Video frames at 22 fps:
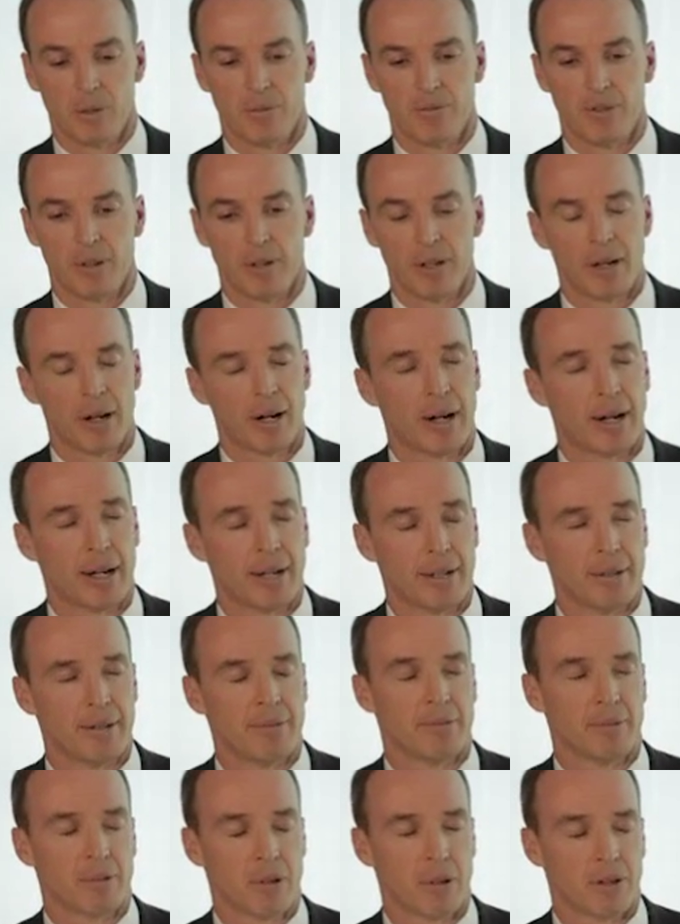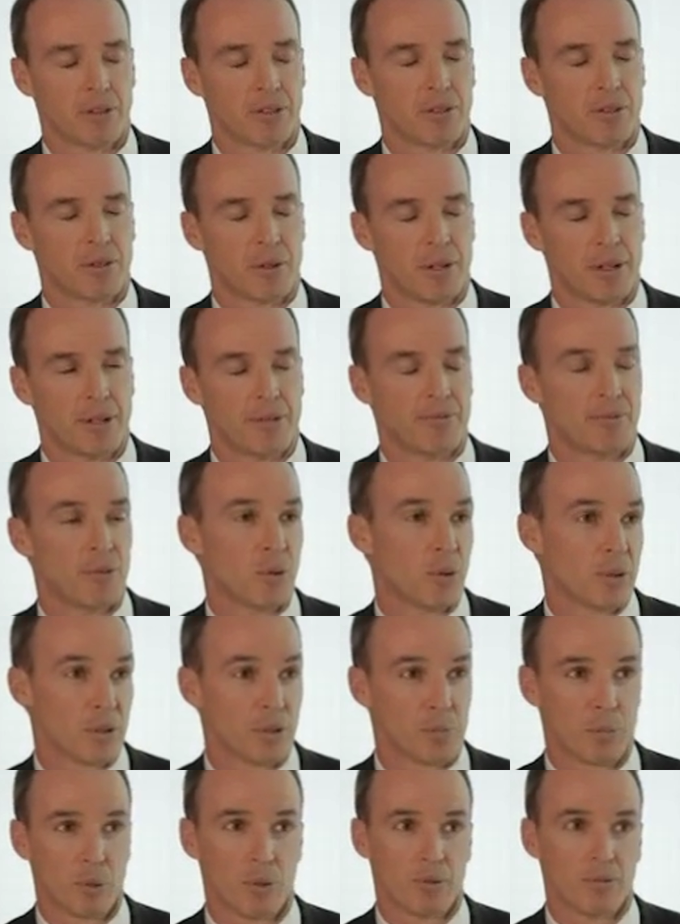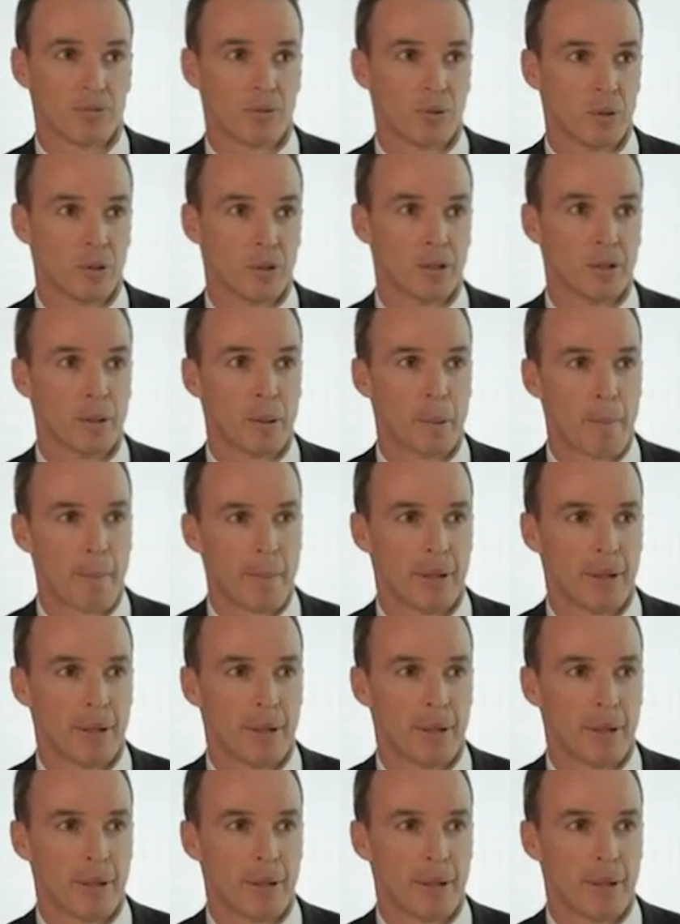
very high concentrated focused portfolio.